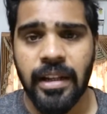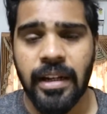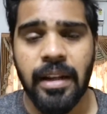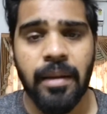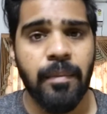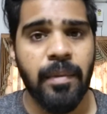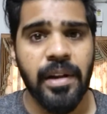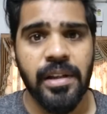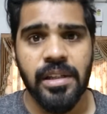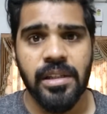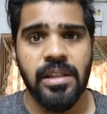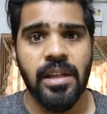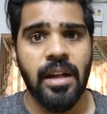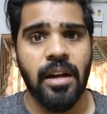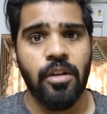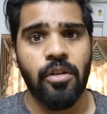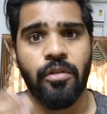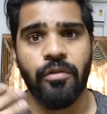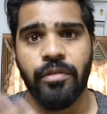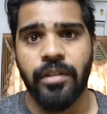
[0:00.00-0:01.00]
the temperatures are
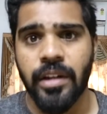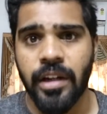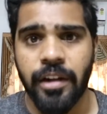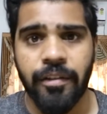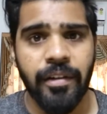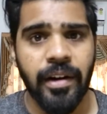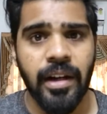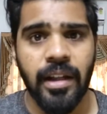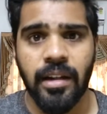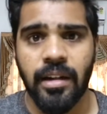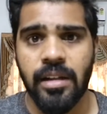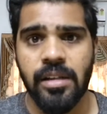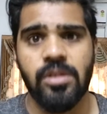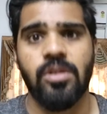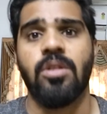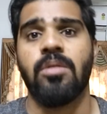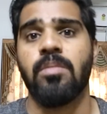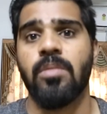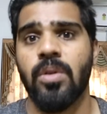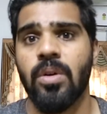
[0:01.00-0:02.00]
around 35 degrees
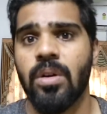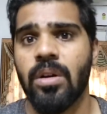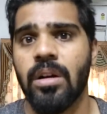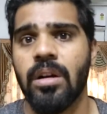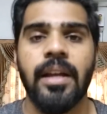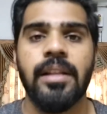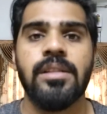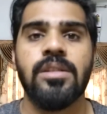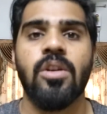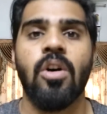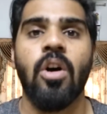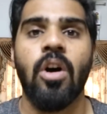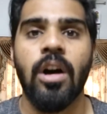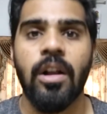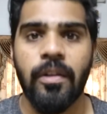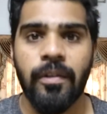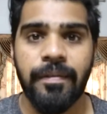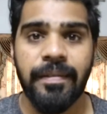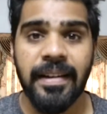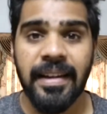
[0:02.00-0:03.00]
or more, it's
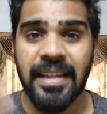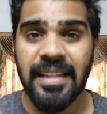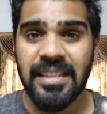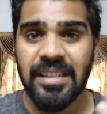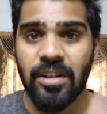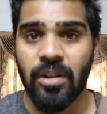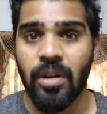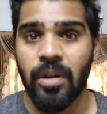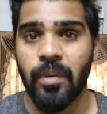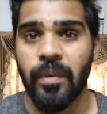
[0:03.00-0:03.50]
always